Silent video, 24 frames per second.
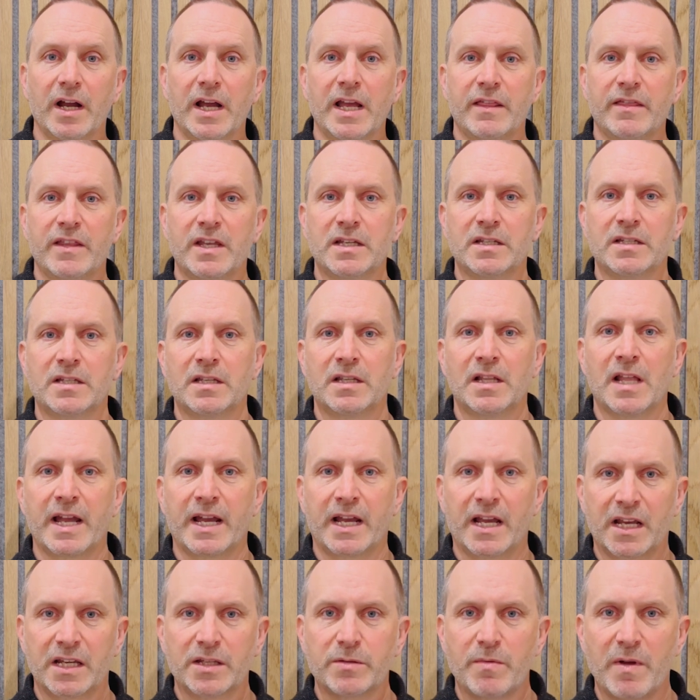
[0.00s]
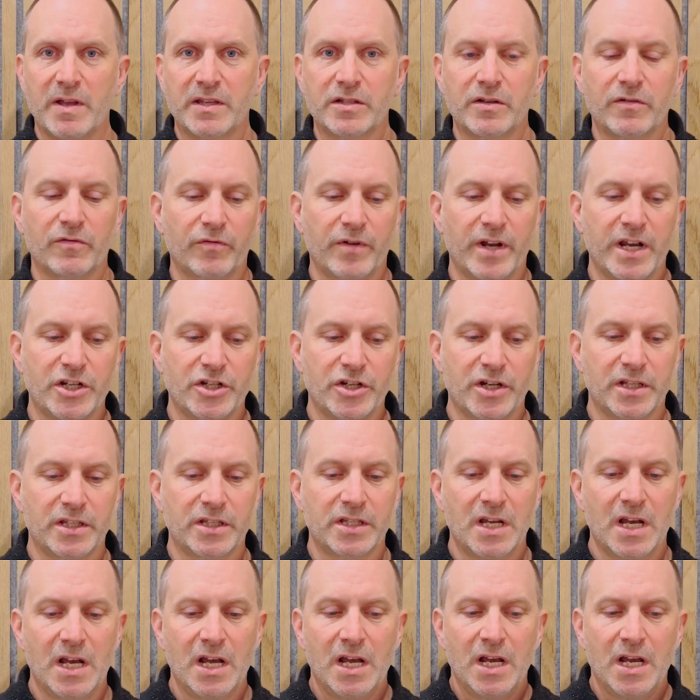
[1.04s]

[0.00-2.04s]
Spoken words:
in these like expensive regions.